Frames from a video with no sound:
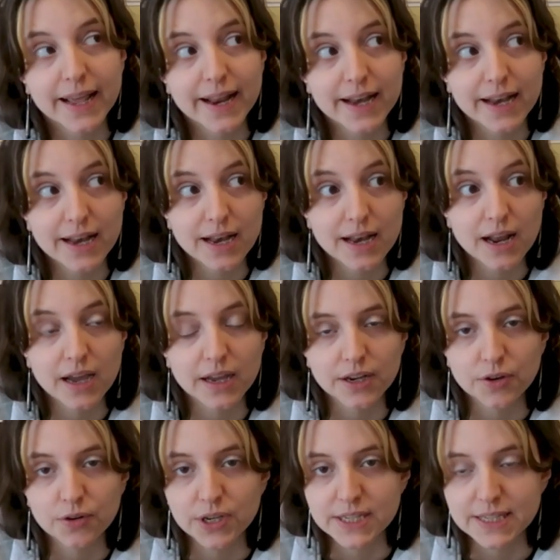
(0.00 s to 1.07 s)
then I
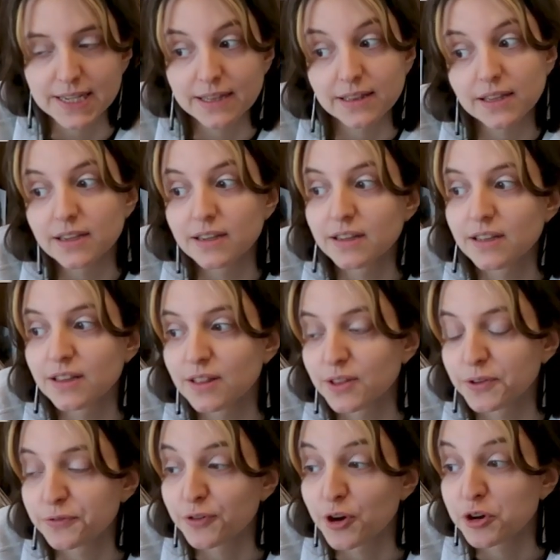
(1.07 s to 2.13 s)
know I said
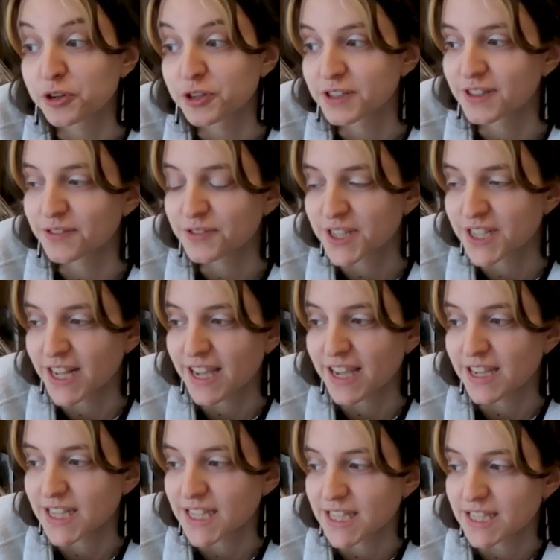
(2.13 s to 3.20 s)
the focus of
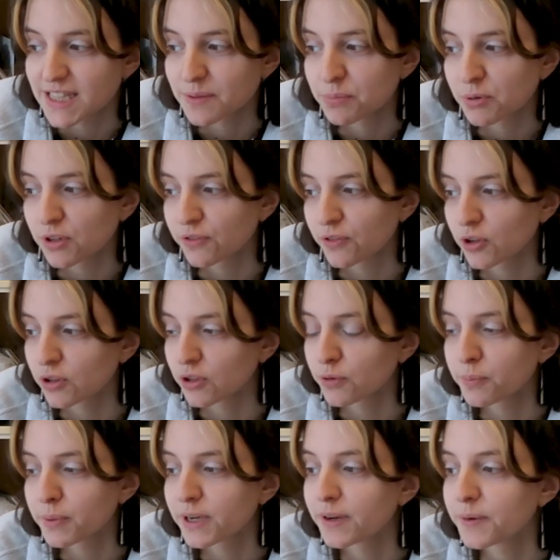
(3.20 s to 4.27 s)
today is the
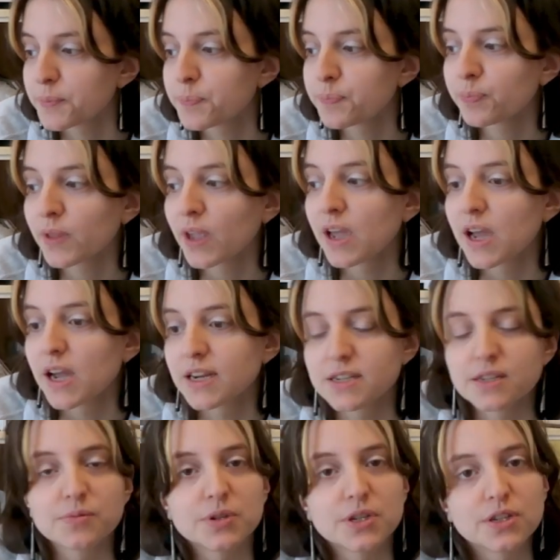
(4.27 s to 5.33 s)
portfolio, but I
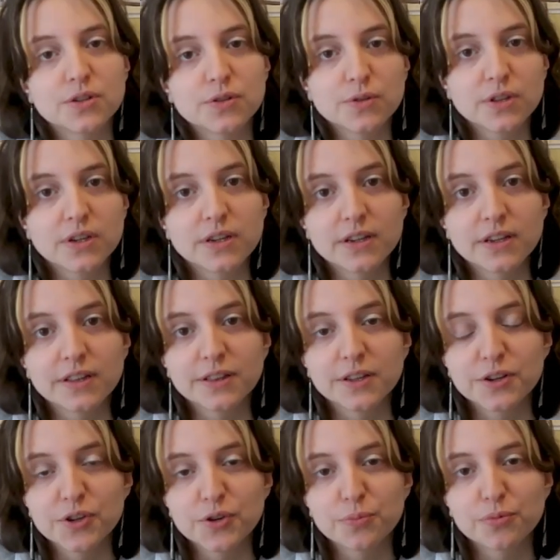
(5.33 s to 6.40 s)
just want to do
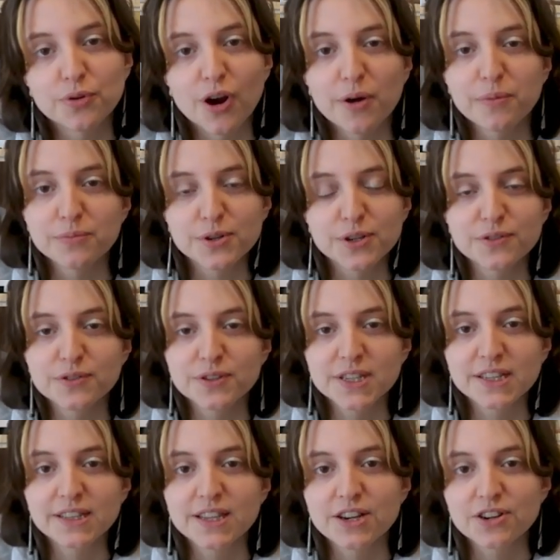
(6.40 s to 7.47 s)
the new prompt of
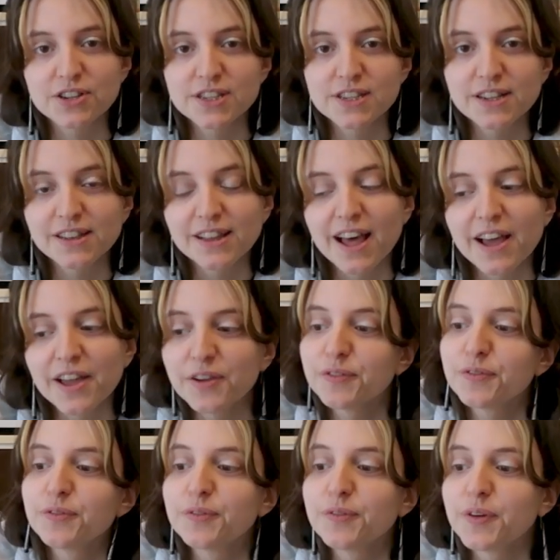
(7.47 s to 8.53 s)

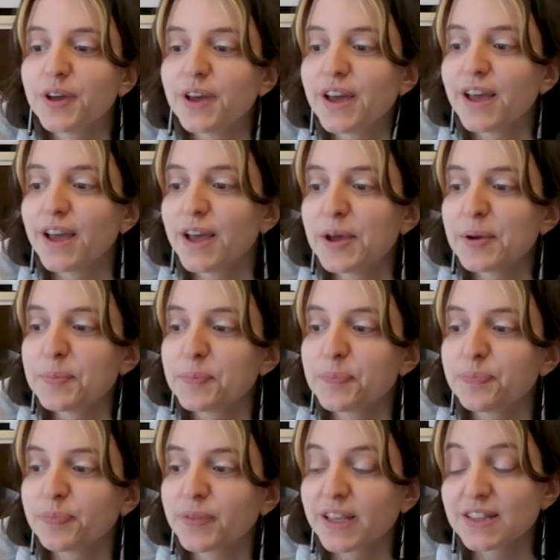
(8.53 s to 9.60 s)
Stillherestilllife.
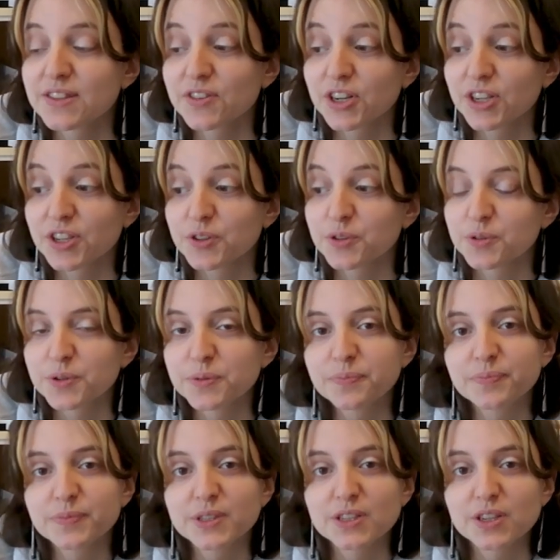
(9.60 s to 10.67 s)
It's very cute,
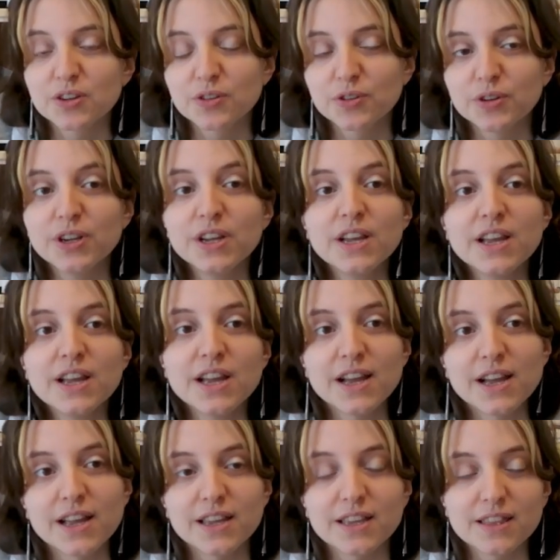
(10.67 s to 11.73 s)
so
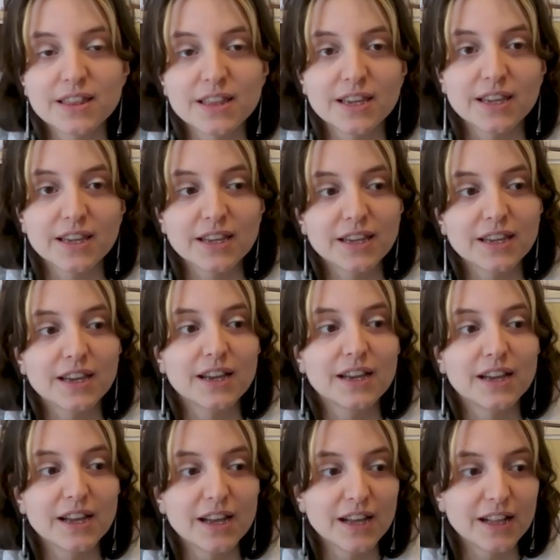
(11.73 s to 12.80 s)
I think
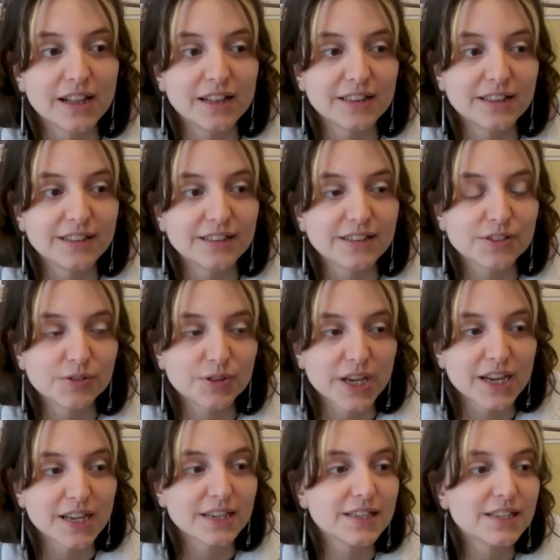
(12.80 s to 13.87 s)
I'll do
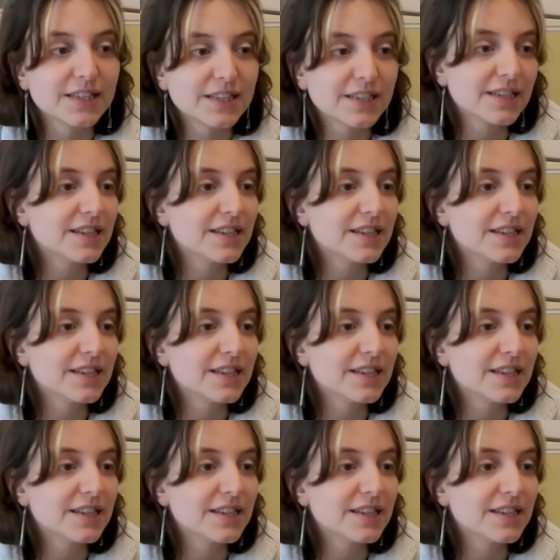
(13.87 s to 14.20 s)
that.